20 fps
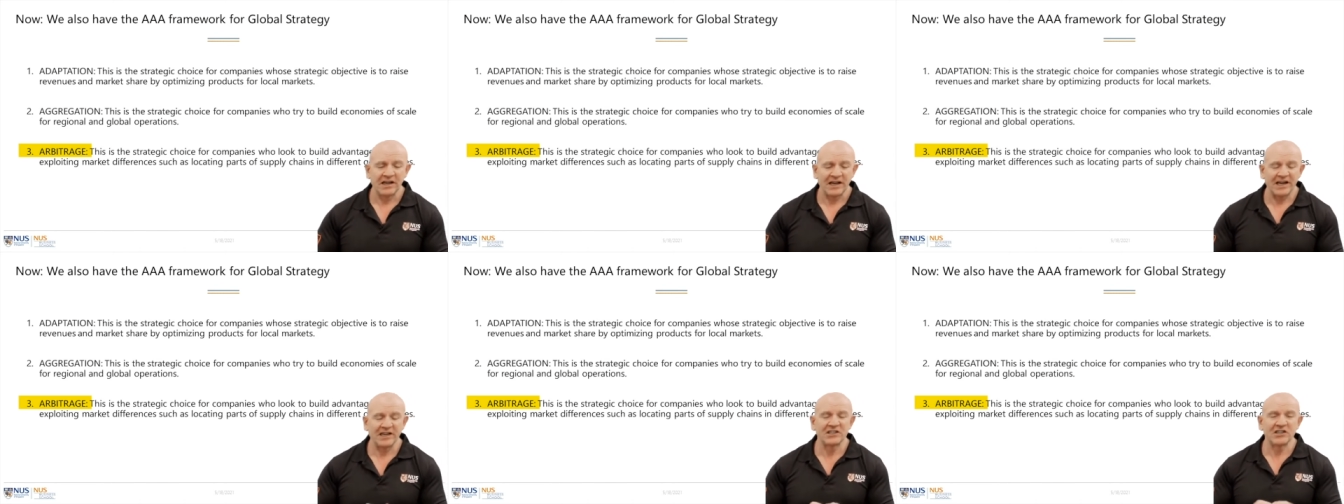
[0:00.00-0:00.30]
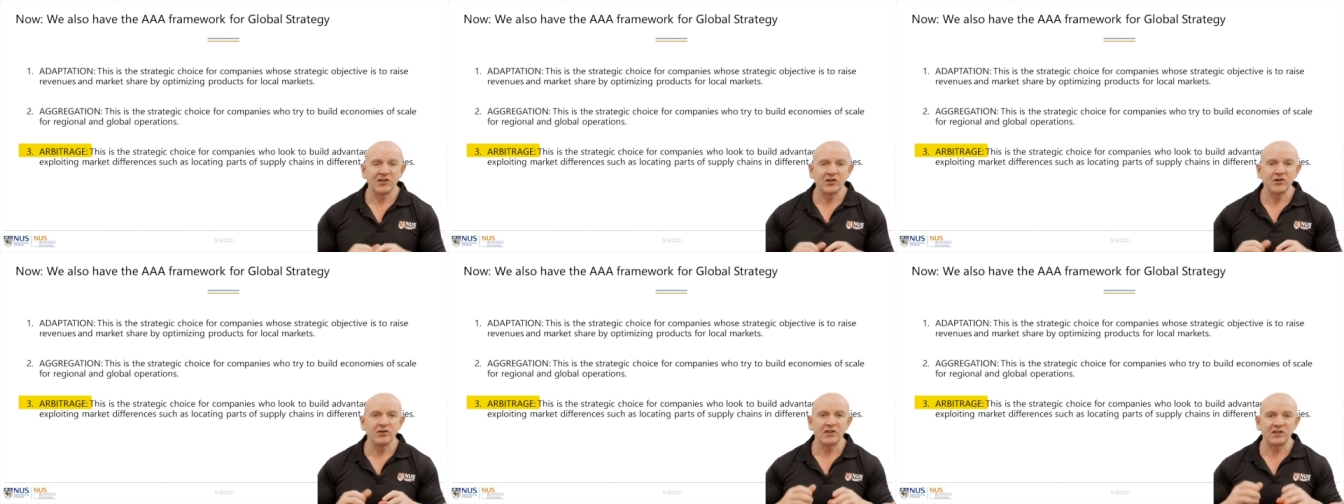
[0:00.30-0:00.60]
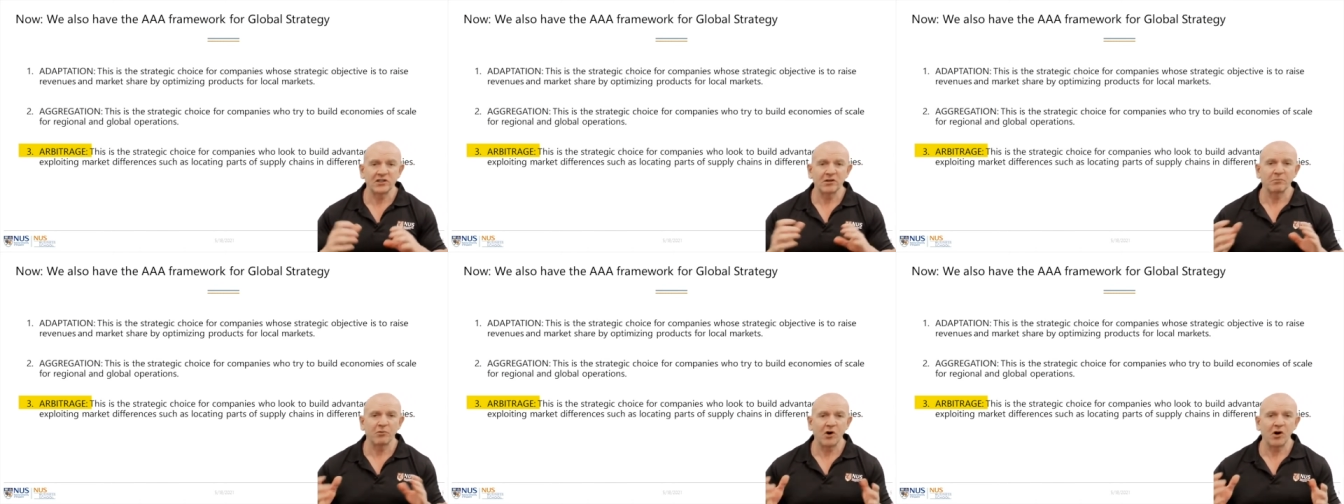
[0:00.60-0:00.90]
And to do
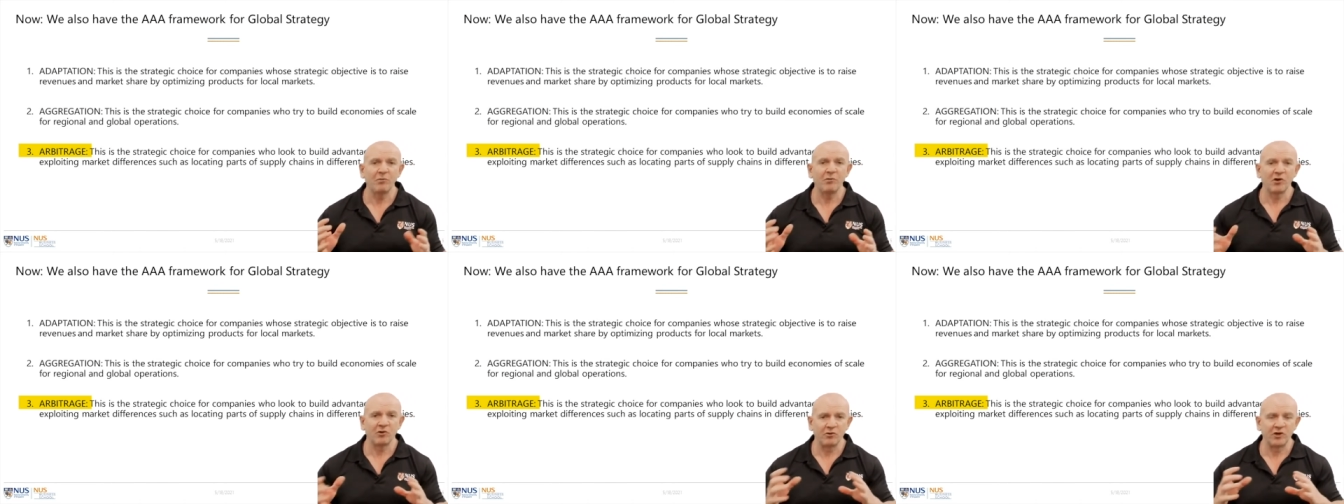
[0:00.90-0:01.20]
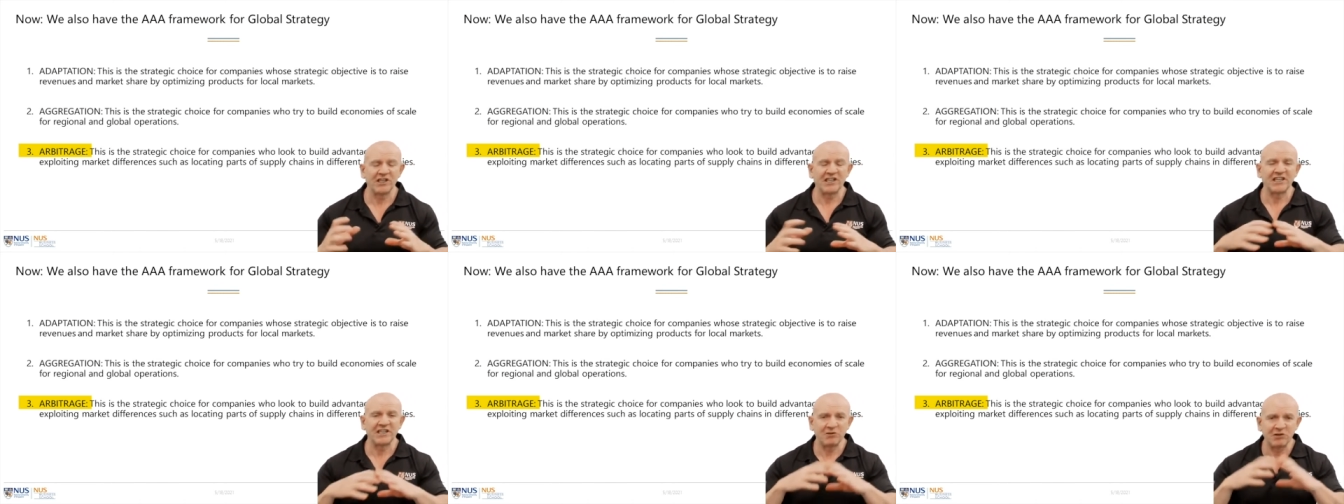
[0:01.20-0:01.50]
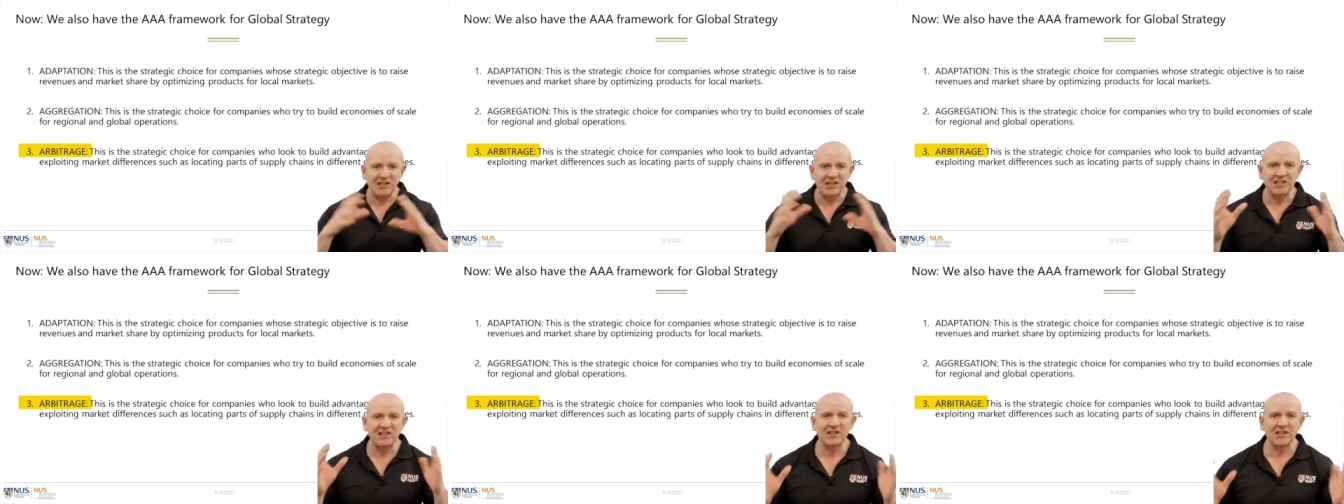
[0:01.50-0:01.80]
this appropriately, we
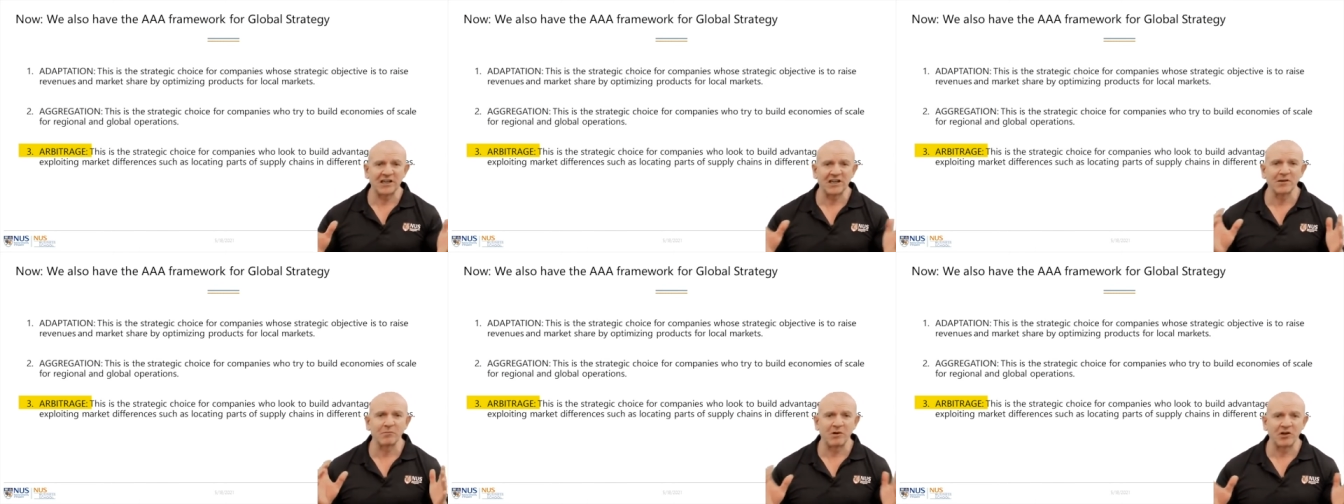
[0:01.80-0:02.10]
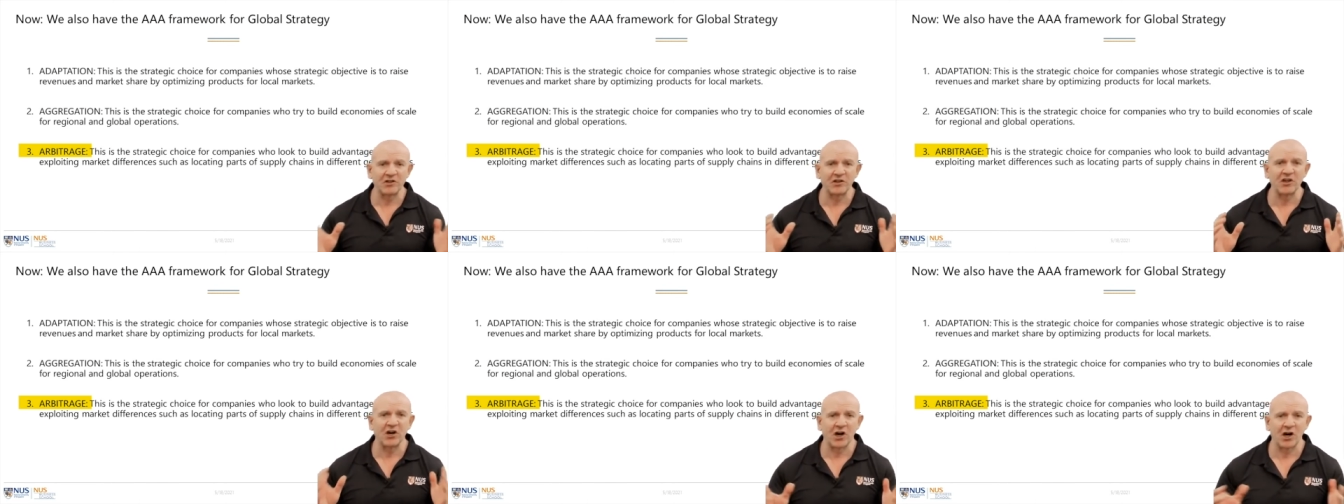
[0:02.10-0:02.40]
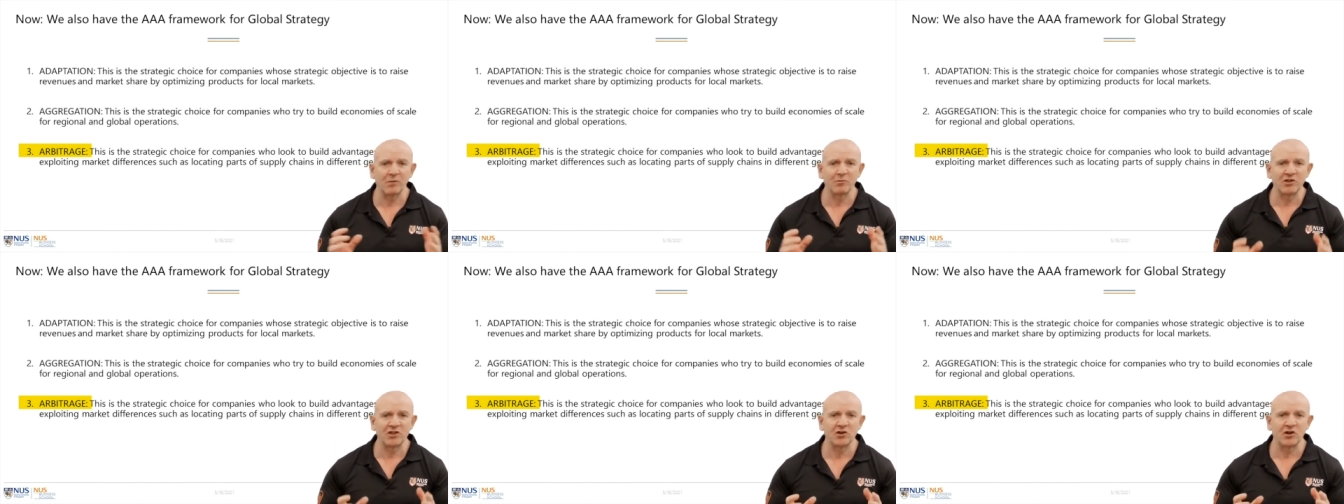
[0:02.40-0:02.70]
need to think about the
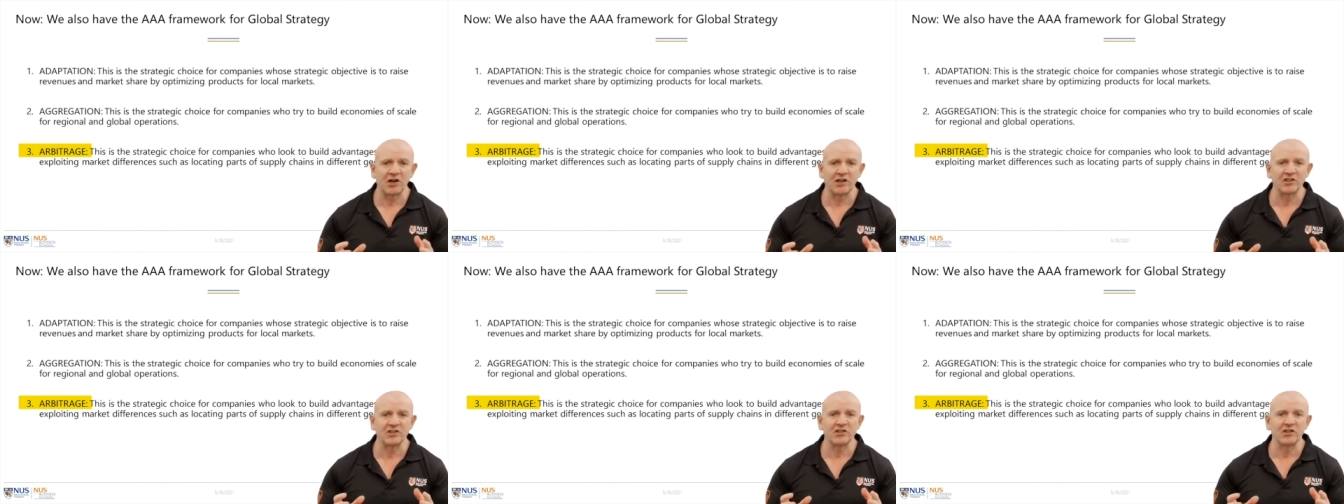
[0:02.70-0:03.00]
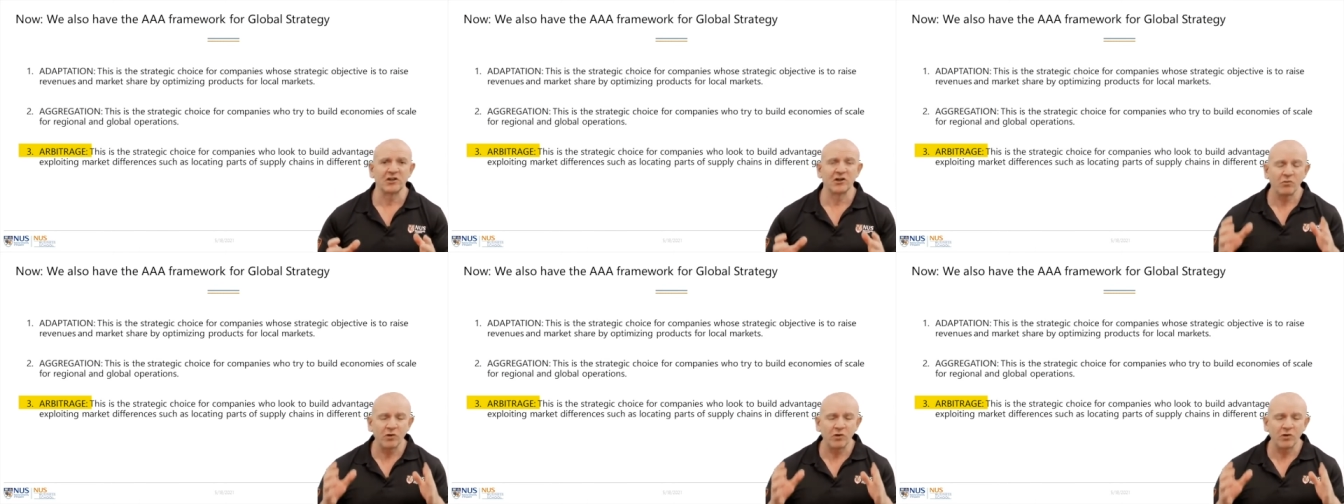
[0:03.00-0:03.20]
arbitrage.